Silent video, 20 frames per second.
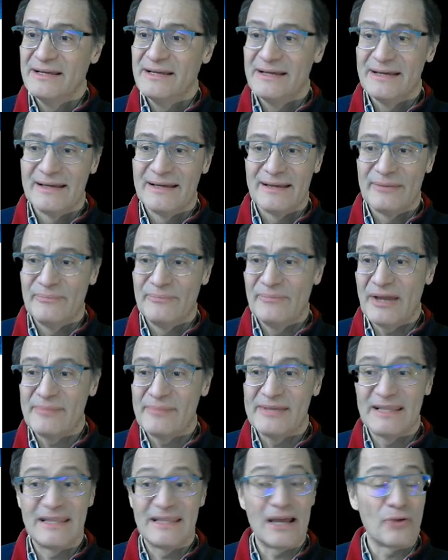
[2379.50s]
maybe
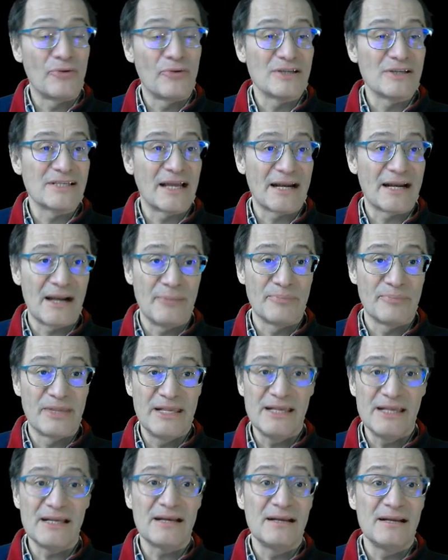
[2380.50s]
there was a ramp here
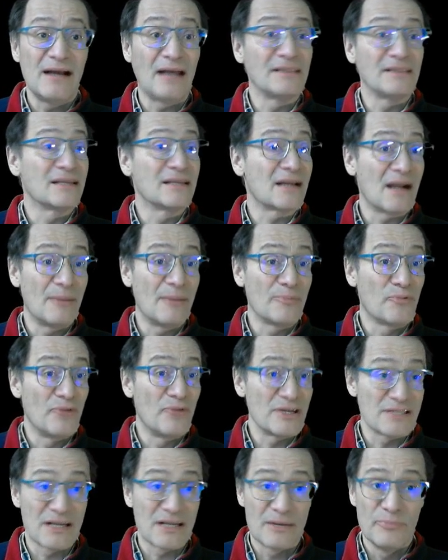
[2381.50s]
and the ramp was
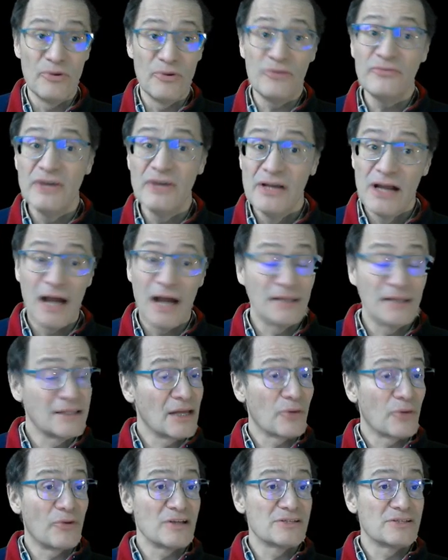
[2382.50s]
removed, and there
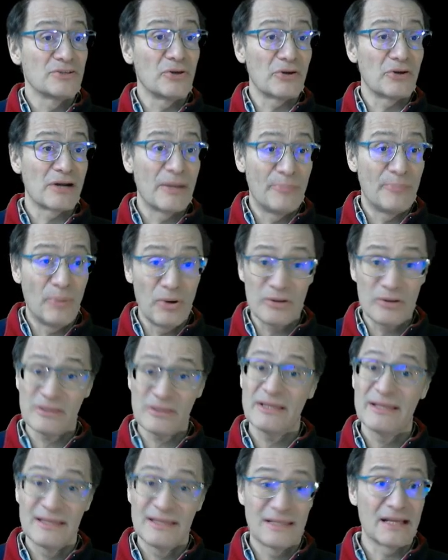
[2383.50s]
was no report,
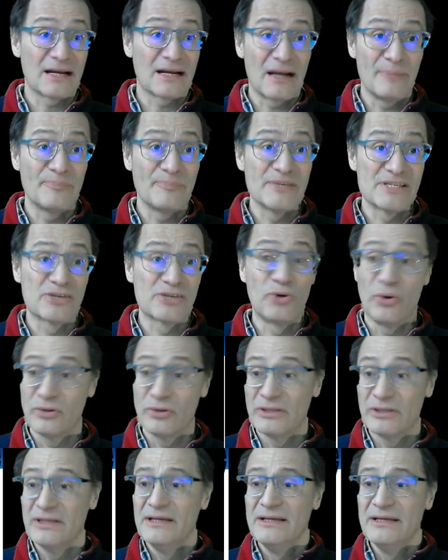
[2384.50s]
the ramp is gone.
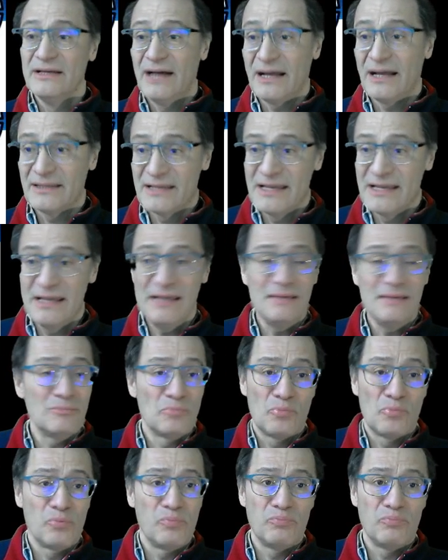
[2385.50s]
And he,
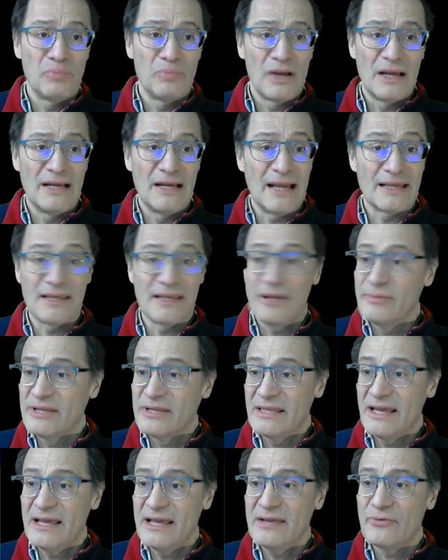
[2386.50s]
like every
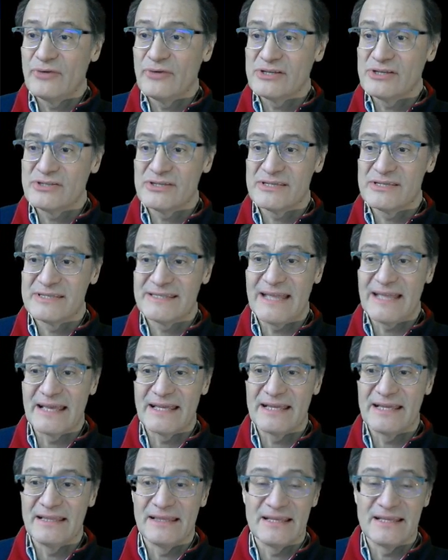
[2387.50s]
day, was taking
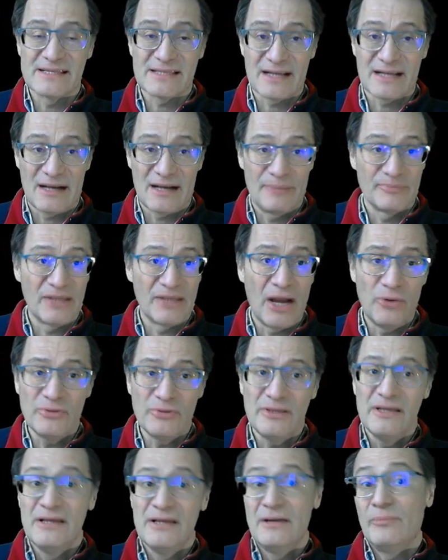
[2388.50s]
this ramp down,
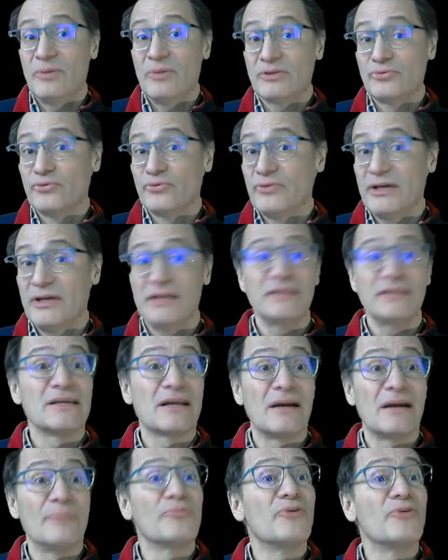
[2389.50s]
but today the ramp
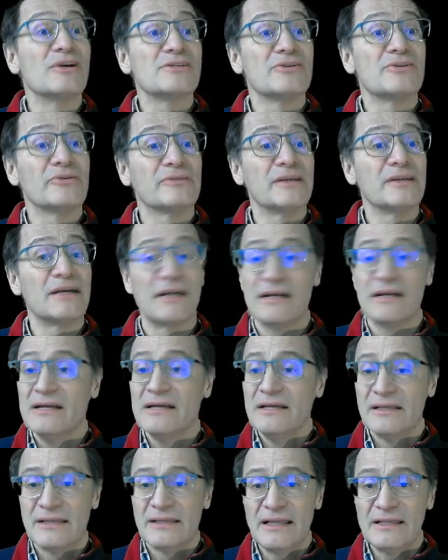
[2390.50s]
was not there.
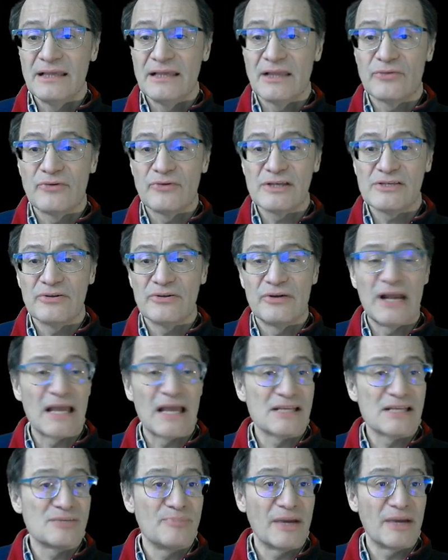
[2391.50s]
Then it was
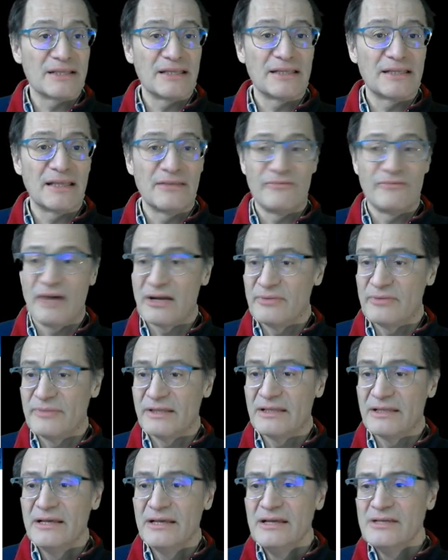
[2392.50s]
unexpected environment.
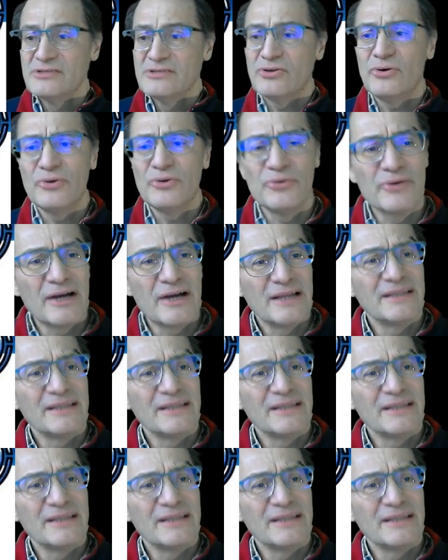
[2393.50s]
So you can